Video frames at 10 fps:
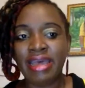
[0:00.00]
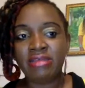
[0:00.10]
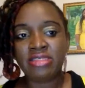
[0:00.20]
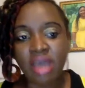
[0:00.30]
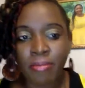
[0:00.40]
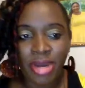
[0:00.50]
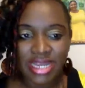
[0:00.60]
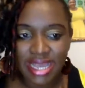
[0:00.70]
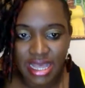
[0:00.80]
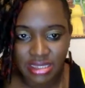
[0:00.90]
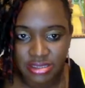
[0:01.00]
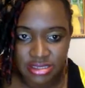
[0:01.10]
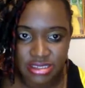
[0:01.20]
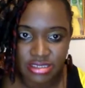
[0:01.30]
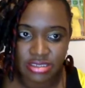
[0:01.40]
somebody
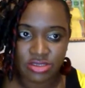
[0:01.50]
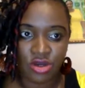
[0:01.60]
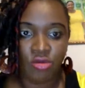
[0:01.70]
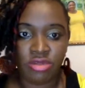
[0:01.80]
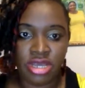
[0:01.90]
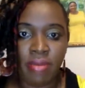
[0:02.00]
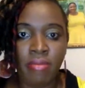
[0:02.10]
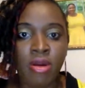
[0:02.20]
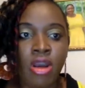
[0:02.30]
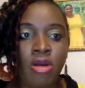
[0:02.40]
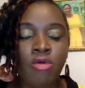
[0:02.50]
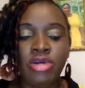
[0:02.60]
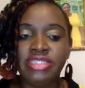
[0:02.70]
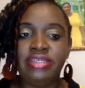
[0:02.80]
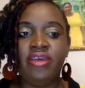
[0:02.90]
else is told them,
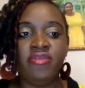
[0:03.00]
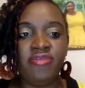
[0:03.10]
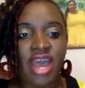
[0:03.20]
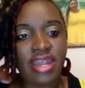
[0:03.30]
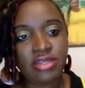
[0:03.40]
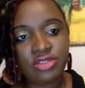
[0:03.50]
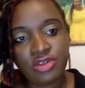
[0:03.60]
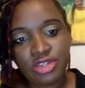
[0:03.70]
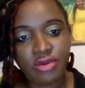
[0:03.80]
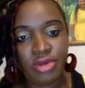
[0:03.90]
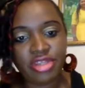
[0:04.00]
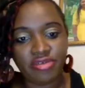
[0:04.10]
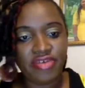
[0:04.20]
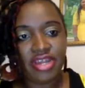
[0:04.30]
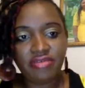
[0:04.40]
what their father told them, what their
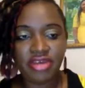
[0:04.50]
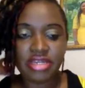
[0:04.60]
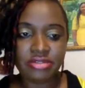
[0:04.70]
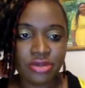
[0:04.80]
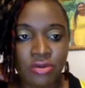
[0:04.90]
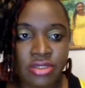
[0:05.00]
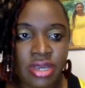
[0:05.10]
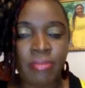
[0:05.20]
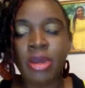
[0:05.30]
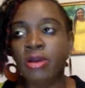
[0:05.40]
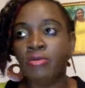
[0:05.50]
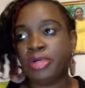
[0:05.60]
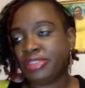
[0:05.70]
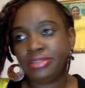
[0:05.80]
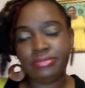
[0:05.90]
father told them,
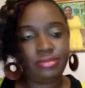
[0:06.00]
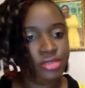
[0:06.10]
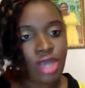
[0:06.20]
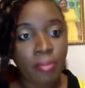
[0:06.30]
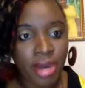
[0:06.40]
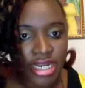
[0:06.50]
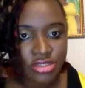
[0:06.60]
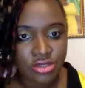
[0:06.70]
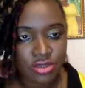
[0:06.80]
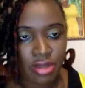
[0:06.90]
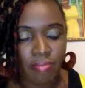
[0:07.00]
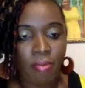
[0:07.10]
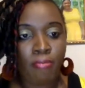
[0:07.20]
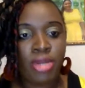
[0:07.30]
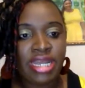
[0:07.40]
what somebody told them.
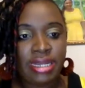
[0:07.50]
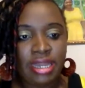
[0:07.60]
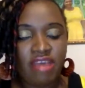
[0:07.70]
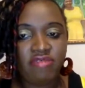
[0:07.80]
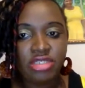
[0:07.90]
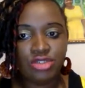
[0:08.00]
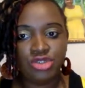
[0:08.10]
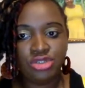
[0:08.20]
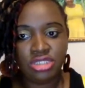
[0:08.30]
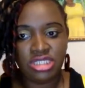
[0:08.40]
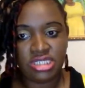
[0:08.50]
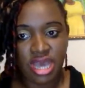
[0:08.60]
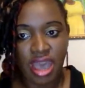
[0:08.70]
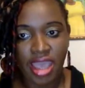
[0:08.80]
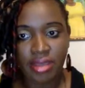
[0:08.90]
But they never took the
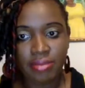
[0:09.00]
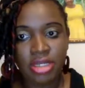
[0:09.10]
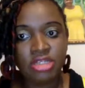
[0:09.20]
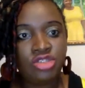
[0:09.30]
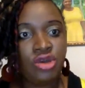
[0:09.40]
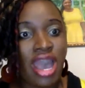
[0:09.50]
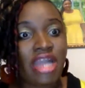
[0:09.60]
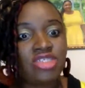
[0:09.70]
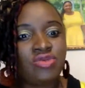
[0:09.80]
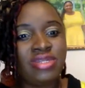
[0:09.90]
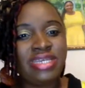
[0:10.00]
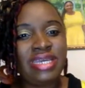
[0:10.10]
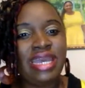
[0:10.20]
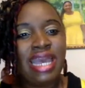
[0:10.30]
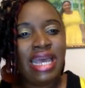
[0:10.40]
time to
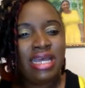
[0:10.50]
actually